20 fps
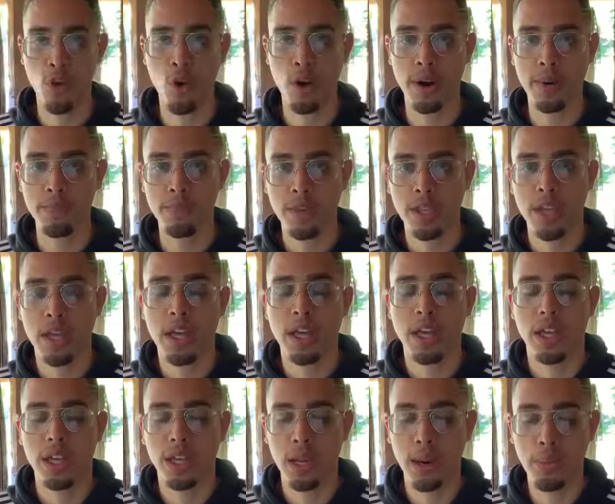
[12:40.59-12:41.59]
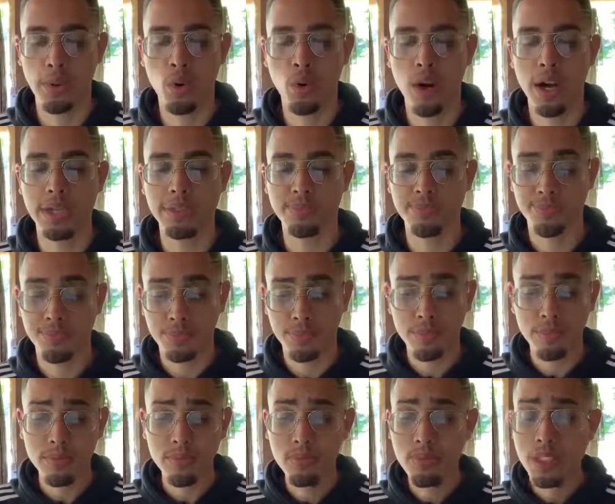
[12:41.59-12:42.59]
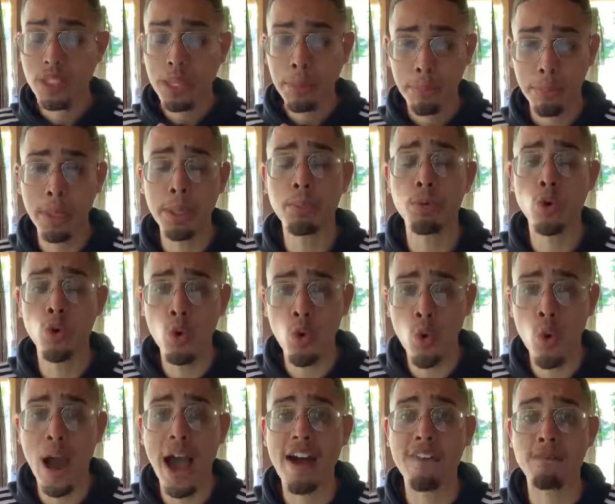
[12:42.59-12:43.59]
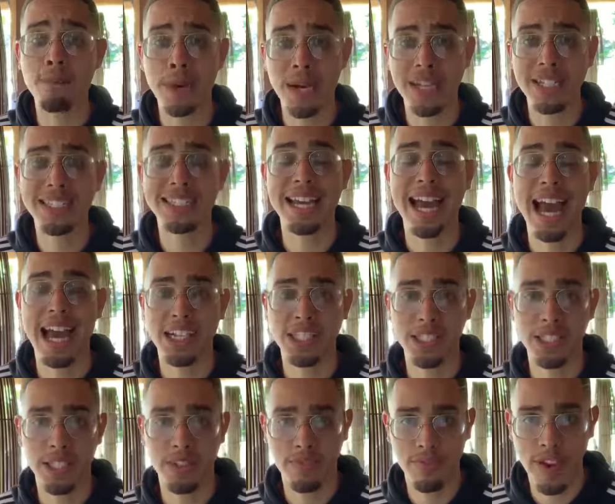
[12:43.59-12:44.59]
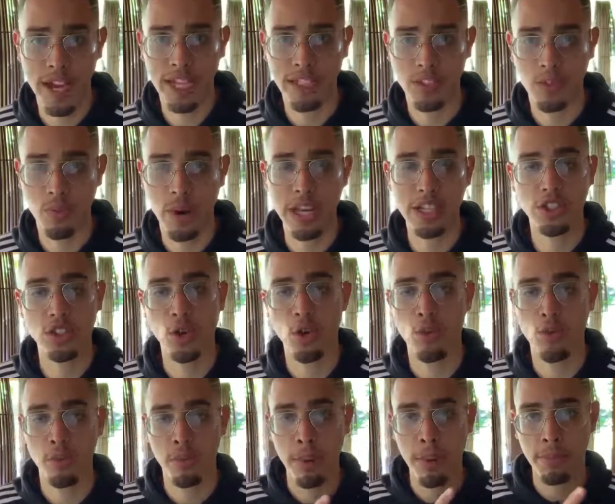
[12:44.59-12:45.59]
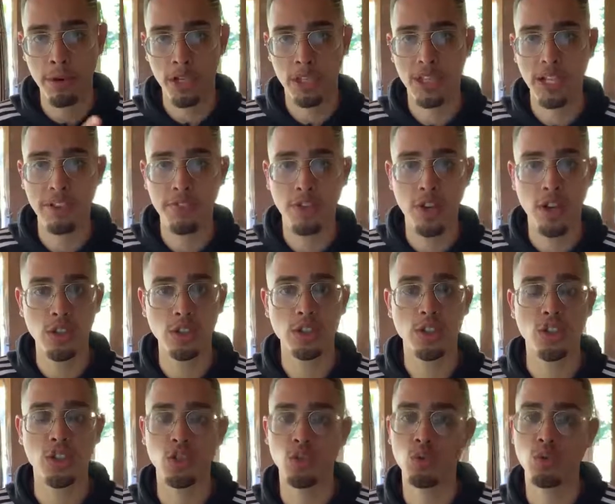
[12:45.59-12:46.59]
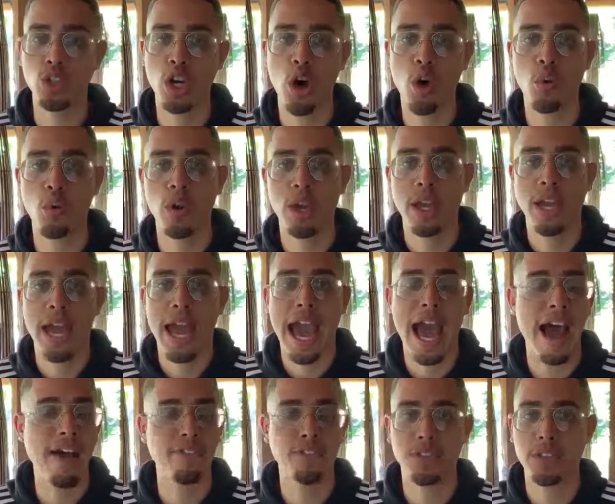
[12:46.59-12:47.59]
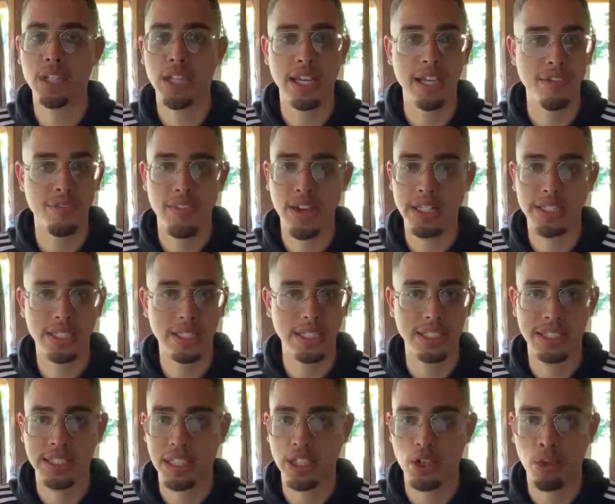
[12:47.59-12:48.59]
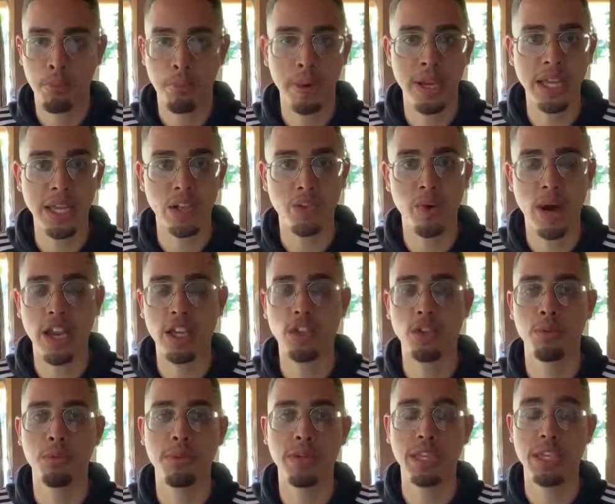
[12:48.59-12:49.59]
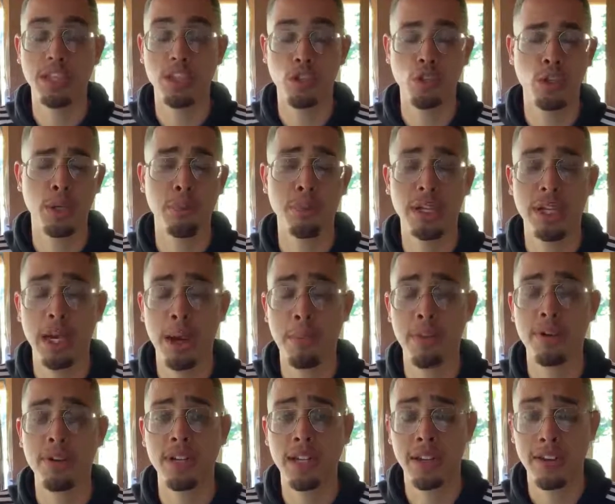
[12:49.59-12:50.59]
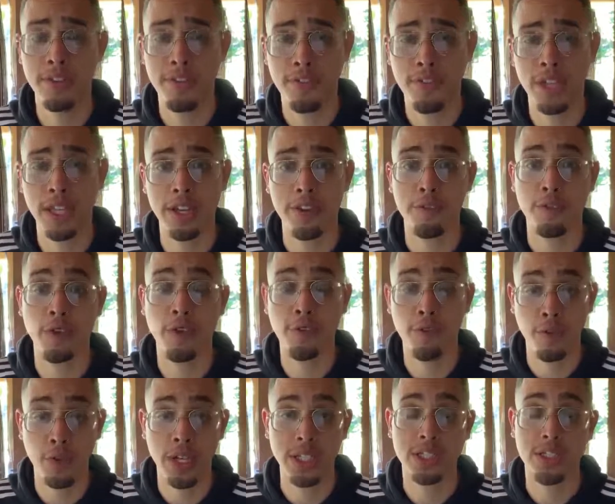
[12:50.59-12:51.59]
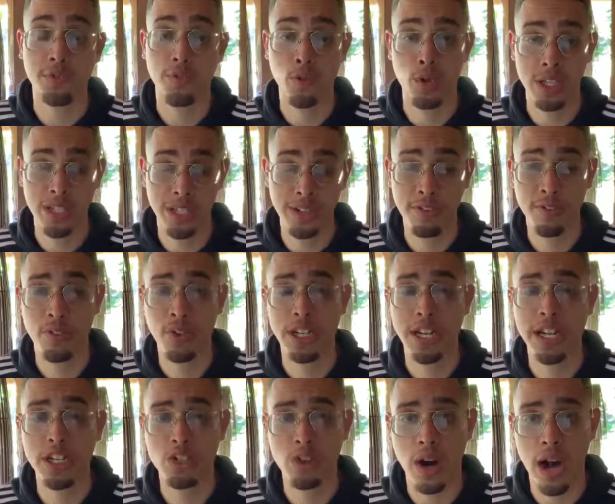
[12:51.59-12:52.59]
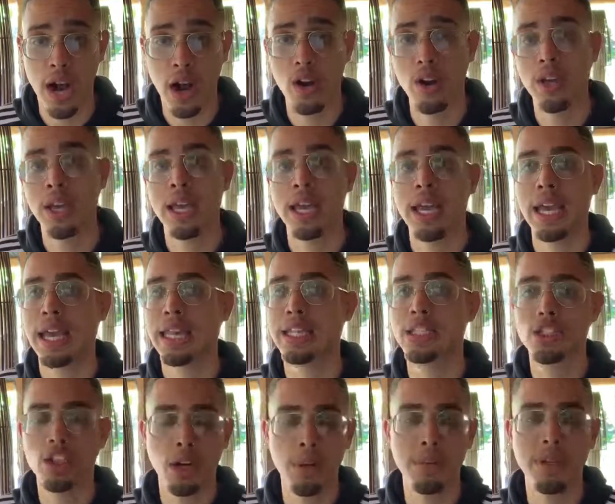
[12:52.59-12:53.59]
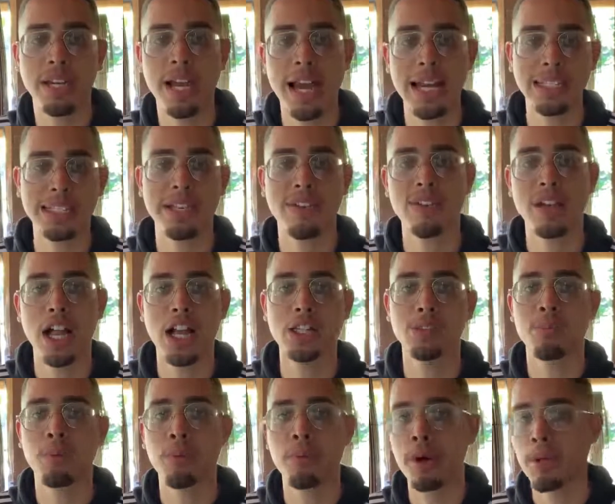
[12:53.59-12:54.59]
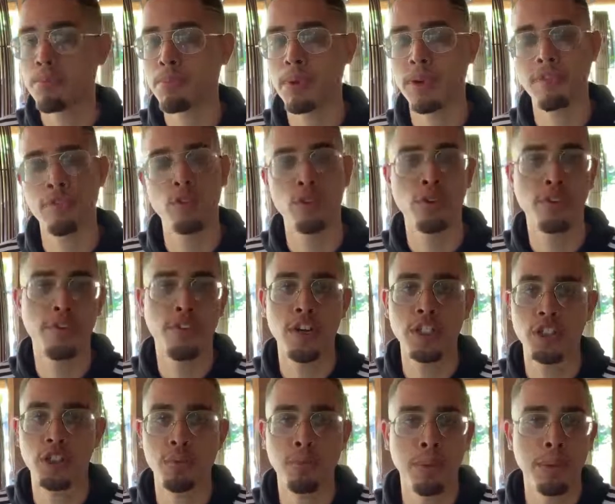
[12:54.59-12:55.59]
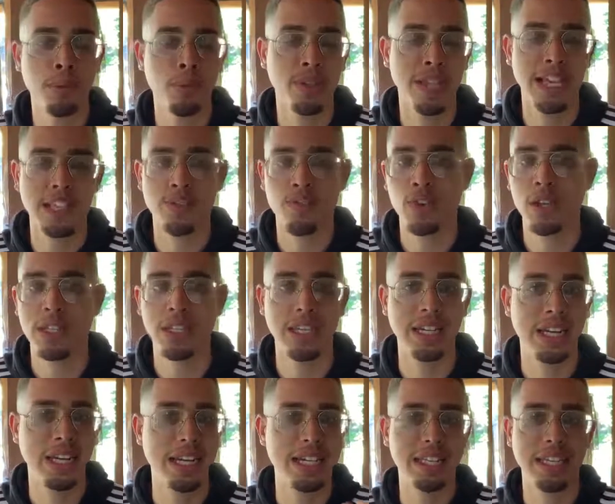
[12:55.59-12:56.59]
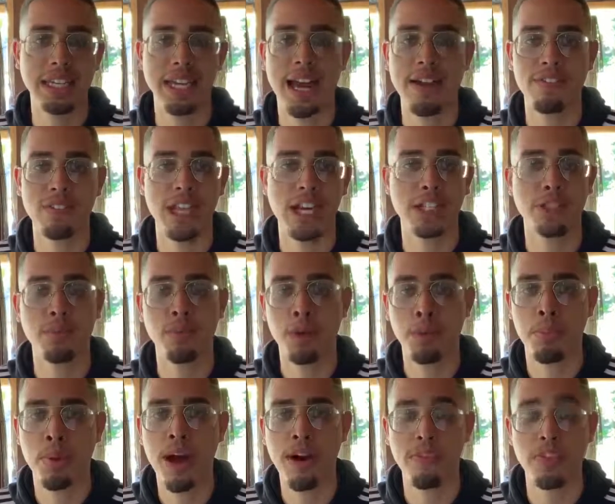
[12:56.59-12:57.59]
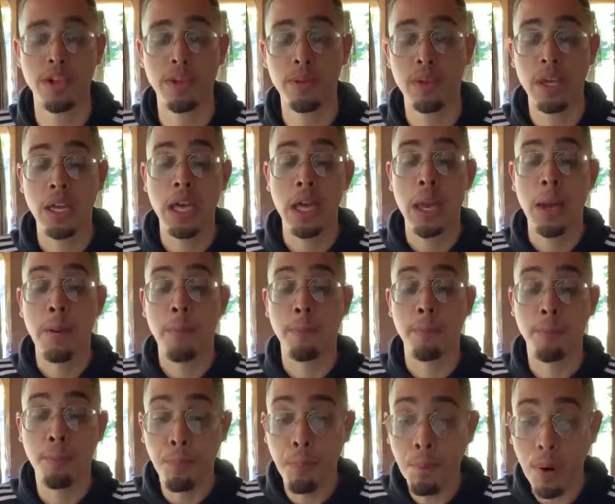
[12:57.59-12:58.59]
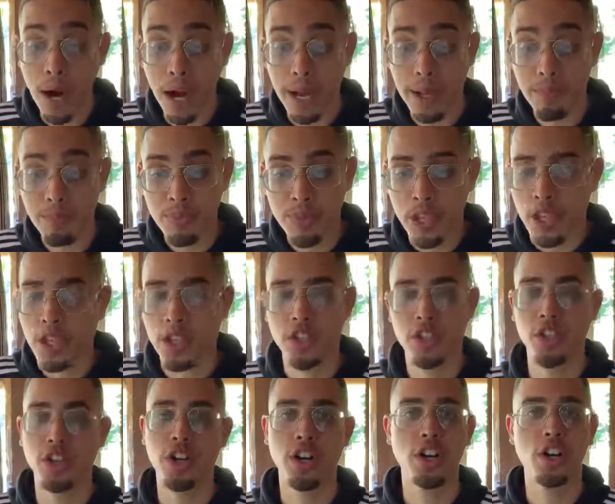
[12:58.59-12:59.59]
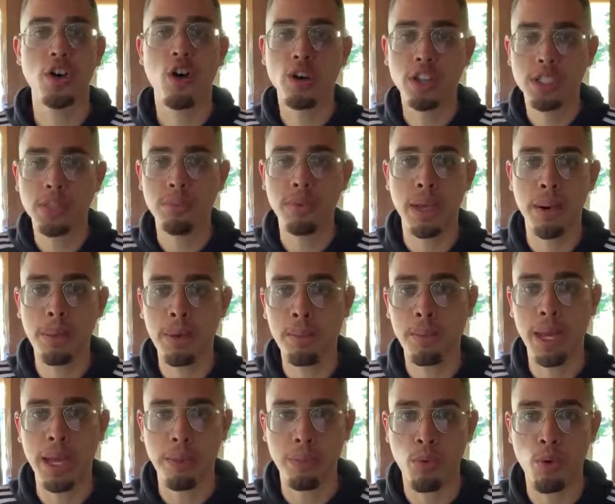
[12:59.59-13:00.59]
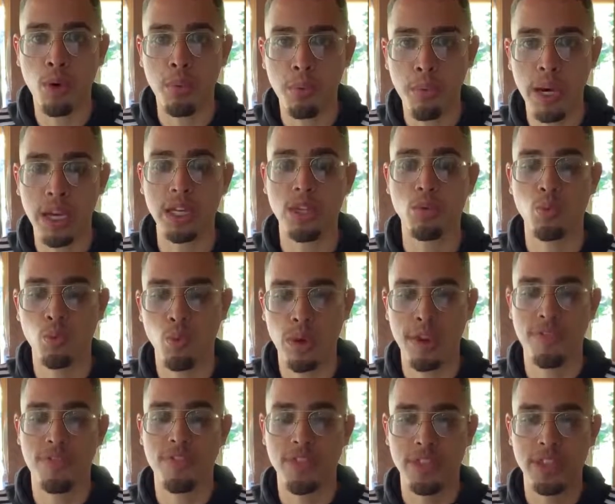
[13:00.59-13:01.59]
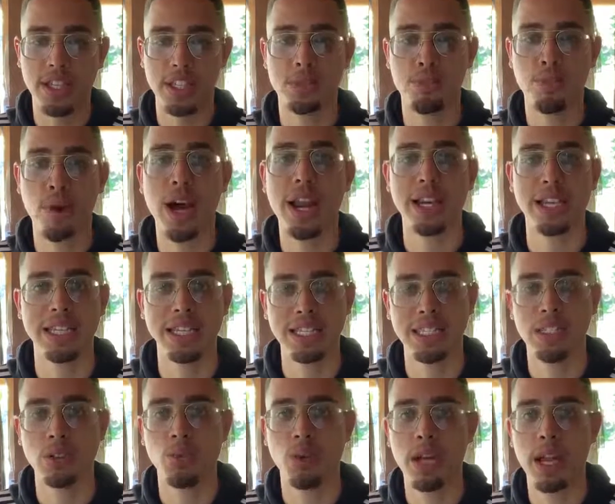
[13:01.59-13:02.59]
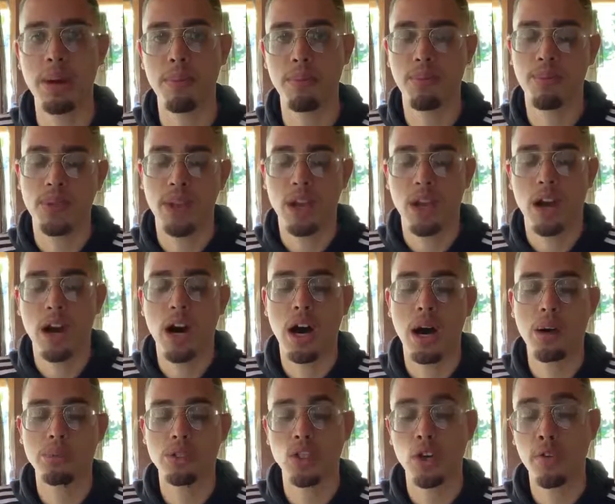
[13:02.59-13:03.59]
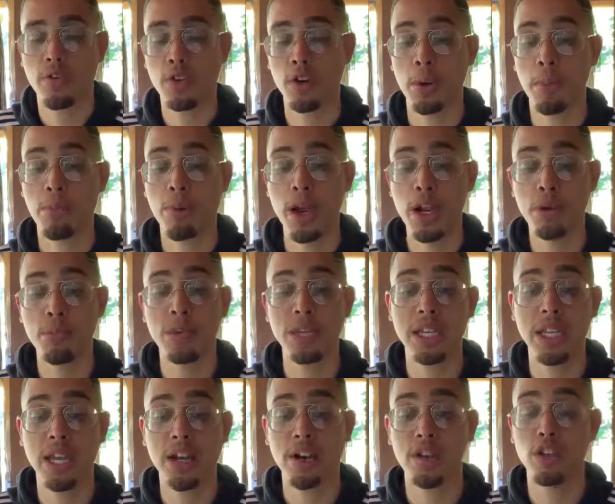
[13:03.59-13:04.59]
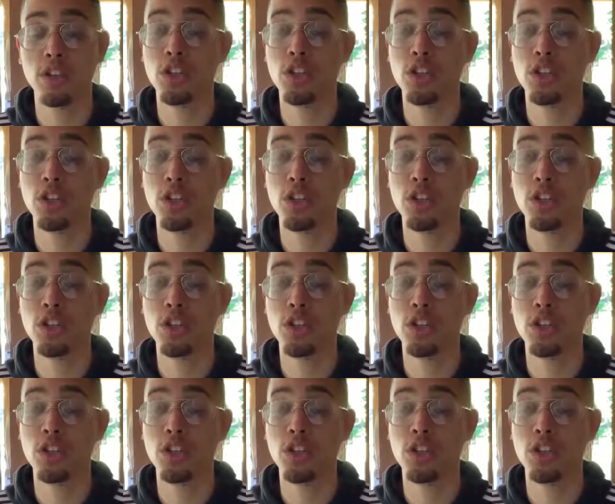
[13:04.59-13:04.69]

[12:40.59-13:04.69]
for? Number one, people who have money to actually invest, right? So remember, ClickFunnels, you don't have to invest a single penny, right? You'd be, you can become an, an affiliate for free. It's a fourteen free day trial, and there's gonna be ninety-seven dollars per month. But if you refer to people, that's free, and then anything after that is pure profit. But you're going to be able to make more money with this product, Easy One Up. Um, so if you're a brand new beginner